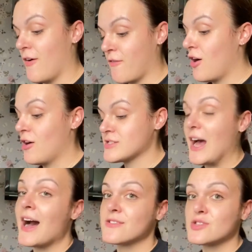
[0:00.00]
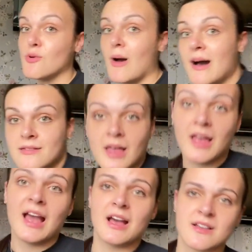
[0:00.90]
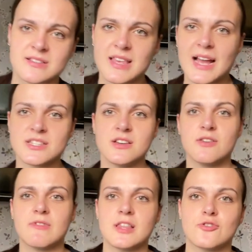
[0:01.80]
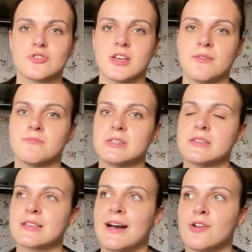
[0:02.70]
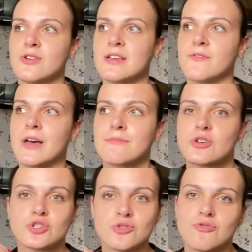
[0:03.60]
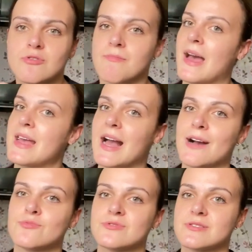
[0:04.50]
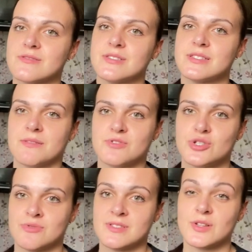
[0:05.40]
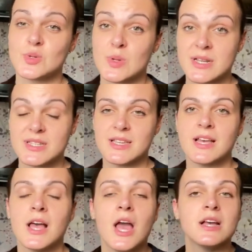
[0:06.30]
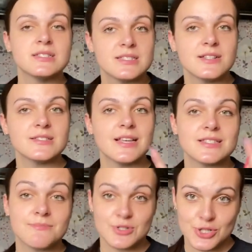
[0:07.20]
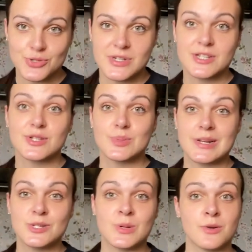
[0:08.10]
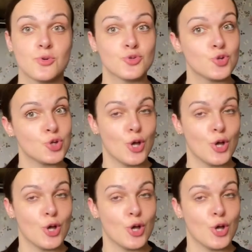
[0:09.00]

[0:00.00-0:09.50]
Of course, I had to, well, because they had a really good discount on. Even though I'm not a student, my account still says I'm a student till 2021. So